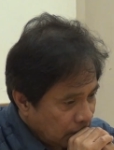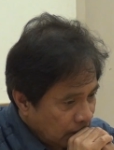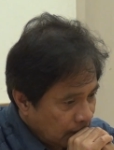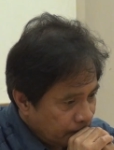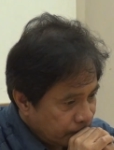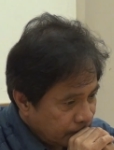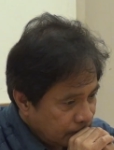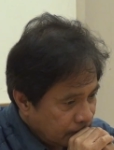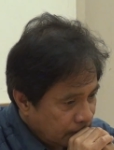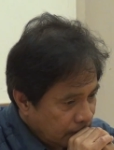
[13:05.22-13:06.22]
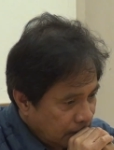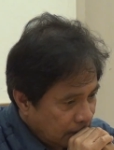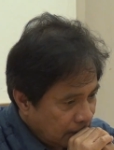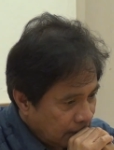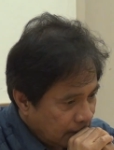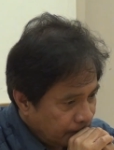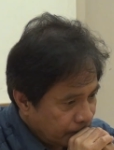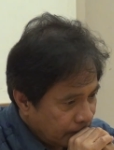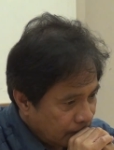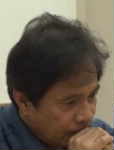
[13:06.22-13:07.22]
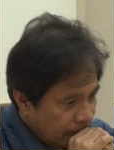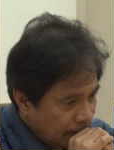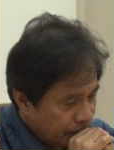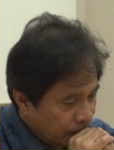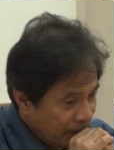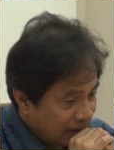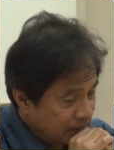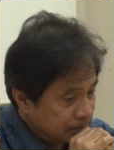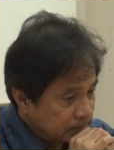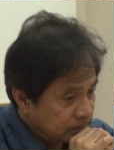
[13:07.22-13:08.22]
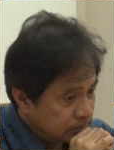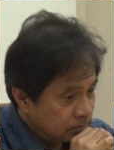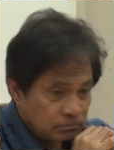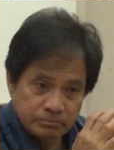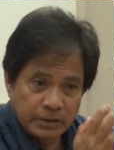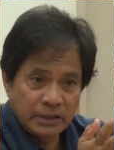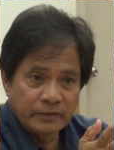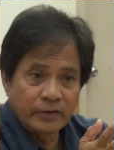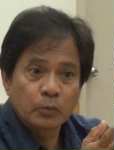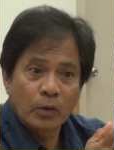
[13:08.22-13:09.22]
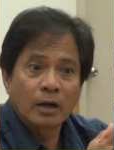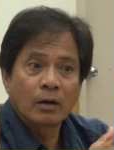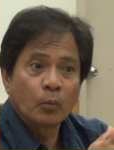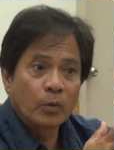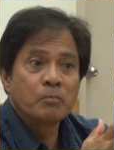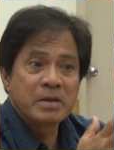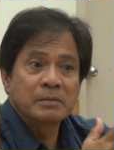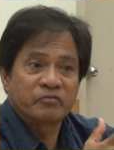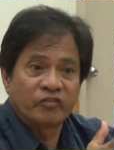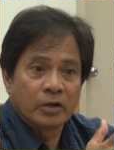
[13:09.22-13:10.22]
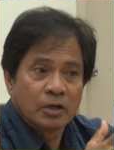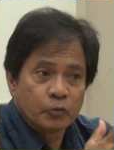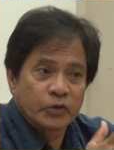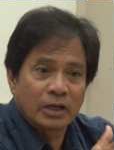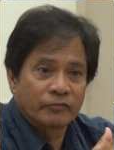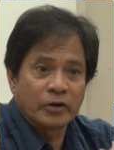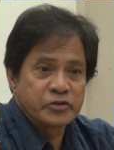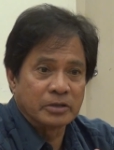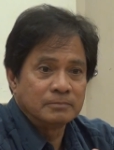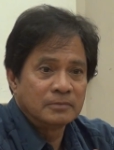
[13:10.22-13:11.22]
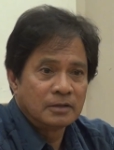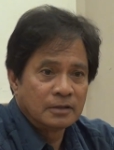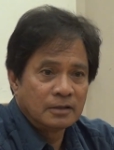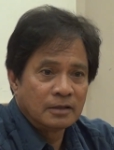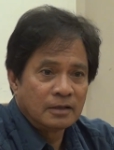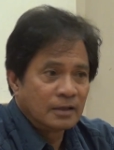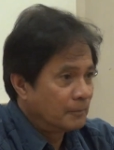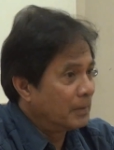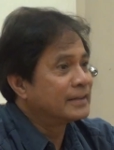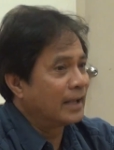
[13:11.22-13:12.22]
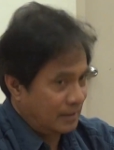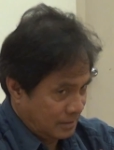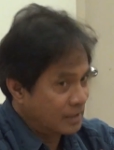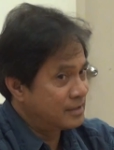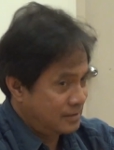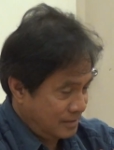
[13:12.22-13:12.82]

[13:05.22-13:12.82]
uh, we, uh, we have to make them believe that we are we mean real friendship. But then that's